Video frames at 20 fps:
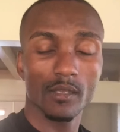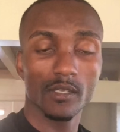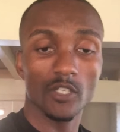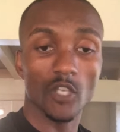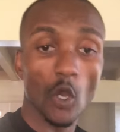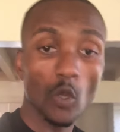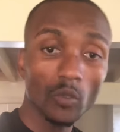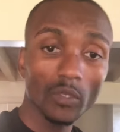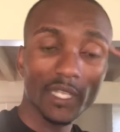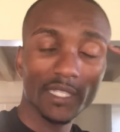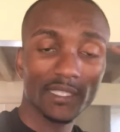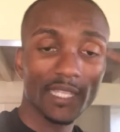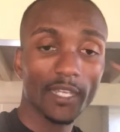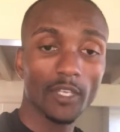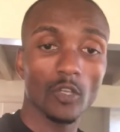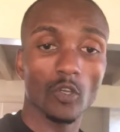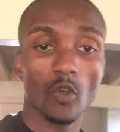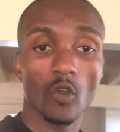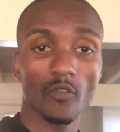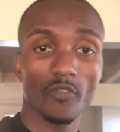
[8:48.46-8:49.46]
Don't let that
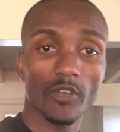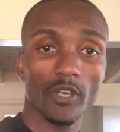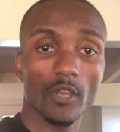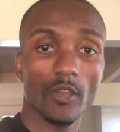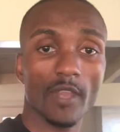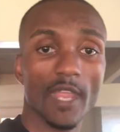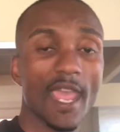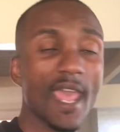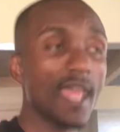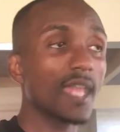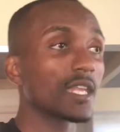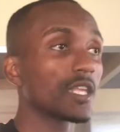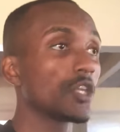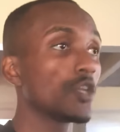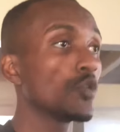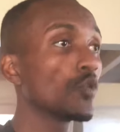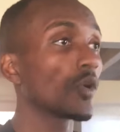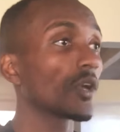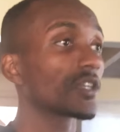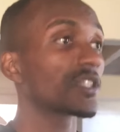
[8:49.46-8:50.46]
go over your head.
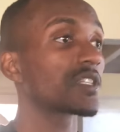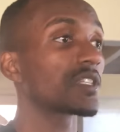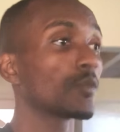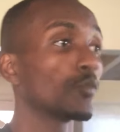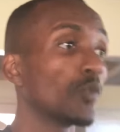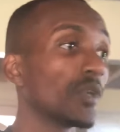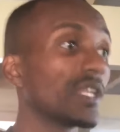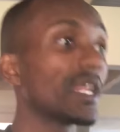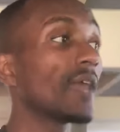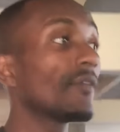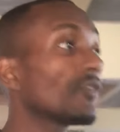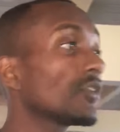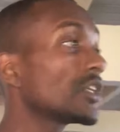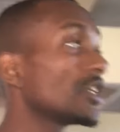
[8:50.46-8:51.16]
Whenever